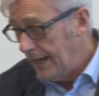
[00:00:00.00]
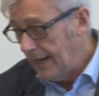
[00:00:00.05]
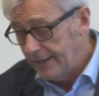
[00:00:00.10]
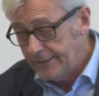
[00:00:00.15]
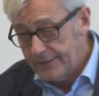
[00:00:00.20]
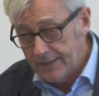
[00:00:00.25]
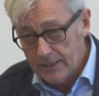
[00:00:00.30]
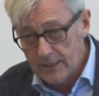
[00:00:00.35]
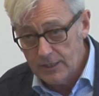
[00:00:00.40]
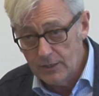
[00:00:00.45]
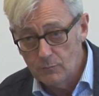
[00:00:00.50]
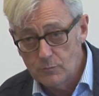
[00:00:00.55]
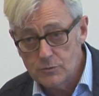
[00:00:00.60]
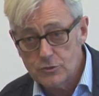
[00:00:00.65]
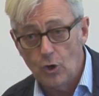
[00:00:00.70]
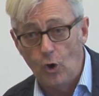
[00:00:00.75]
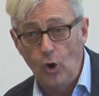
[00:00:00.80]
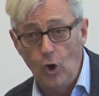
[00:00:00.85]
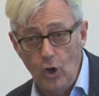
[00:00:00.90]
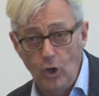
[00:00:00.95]
and I think it was
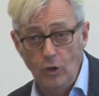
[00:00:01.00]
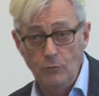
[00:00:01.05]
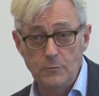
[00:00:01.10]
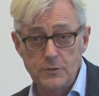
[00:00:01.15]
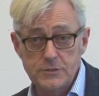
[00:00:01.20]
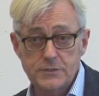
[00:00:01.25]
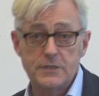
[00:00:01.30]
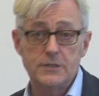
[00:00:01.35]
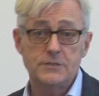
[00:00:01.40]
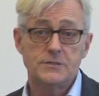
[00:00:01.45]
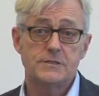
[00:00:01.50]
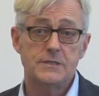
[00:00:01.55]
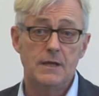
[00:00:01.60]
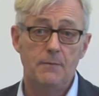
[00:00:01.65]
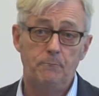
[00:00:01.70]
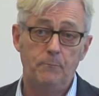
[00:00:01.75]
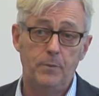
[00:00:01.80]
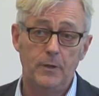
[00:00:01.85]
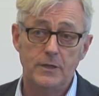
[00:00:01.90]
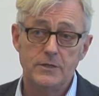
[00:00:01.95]
almost as
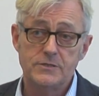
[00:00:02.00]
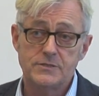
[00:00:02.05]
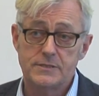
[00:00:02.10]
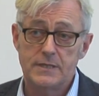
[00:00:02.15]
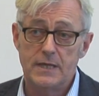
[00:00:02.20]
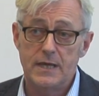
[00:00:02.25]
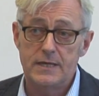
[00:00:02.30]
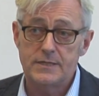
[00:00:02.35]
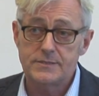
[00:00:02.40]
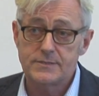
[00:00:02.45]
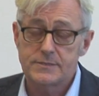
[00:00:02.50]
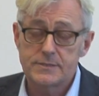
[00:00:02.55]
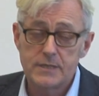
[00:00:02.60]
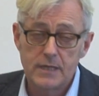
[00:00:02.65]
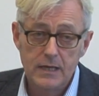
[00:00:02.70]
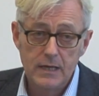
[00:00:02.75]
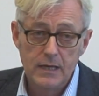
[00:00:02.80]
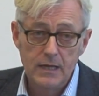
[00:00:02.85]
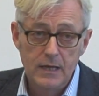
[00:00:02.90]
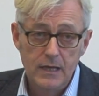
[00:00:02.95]
simple as this.
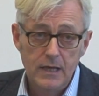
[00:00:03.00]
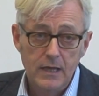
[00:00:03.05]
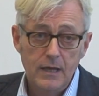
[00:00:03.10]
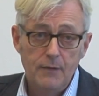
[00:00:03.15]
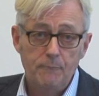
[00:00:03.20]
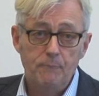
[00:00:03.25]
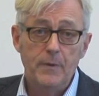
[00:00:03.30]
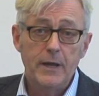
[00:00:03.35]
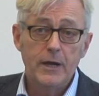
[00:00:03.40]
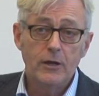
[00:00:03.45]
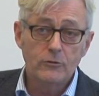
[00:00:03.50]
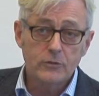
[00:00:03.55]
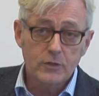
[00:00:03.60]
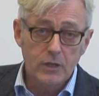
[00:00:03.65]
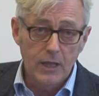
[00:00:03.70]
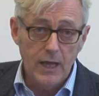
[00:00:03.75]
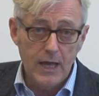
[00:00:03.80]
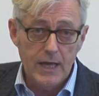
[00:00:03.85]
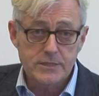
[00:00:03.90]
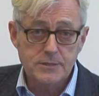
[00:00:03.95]
Middle
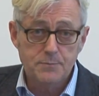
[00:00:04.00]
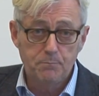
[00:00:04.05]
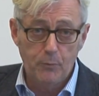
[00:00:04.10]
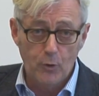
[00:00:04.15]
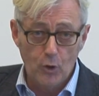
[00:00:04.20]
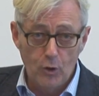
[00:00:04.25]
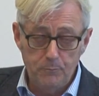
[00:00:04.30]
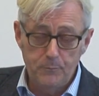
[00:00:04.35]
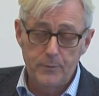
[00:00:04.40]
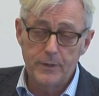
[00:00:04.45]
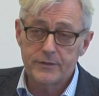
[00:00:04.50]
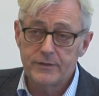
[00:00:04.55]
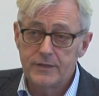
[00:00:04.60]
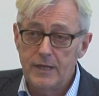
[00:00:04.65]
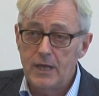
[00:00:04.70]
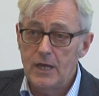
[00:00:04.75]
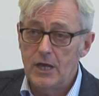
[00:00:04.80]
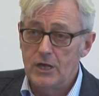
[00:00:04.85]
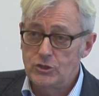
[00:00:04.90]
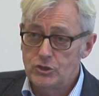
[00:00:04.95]
class
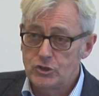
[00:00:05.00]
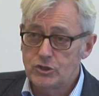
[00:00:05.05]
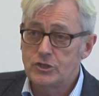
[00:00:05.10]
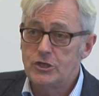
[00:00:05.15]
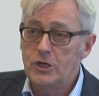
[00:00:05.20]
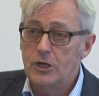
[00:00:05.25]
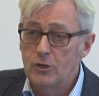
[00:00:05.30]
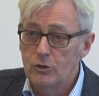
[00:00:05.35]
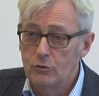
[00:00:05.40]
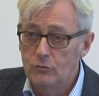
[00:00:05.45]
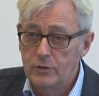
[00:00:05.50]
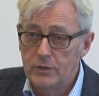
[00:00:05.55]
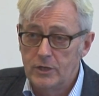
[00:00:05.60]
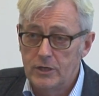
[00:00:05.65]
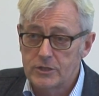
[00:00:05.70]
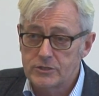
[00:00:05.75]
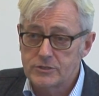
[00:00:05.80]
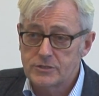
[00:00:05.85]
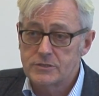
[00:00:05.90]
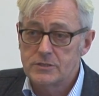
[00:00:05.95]
property and share
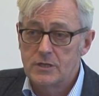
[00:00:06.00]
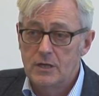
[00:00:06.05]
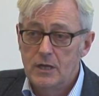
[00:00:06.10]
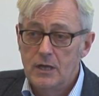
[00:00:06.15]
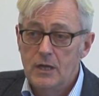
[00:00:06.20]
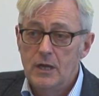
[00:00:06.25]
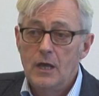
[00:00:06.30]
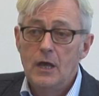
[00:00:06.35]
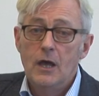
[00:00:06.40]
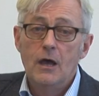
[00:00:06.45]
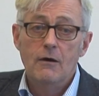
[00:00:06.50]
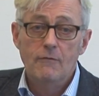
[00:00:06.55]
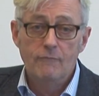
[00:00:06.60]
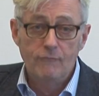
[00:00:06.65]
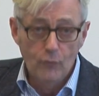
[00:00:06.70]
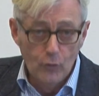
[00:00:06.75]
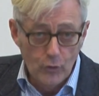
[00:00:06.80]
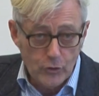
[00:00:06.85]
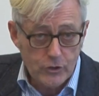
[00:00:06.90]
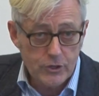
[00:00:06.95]
owners
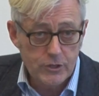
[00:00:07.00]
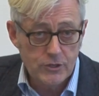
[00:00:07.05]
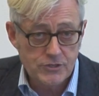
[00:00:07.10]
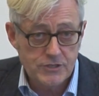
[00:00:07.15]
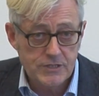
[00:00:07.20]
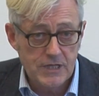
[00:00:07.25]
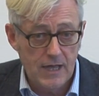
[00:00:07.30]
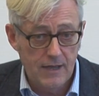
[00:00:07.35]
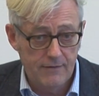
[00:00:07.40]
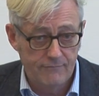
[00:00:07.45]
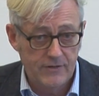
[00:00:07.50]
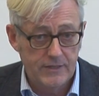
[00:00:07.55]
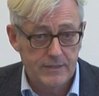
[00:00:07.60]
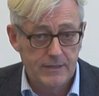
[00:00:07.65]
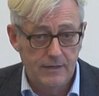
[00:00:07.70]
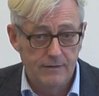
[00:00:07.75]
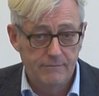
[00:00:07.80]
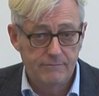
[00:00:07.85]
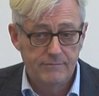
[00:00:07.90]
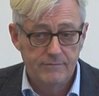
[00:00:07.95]
vote
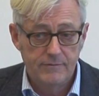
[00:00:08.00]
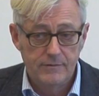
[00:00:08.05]
Conservative.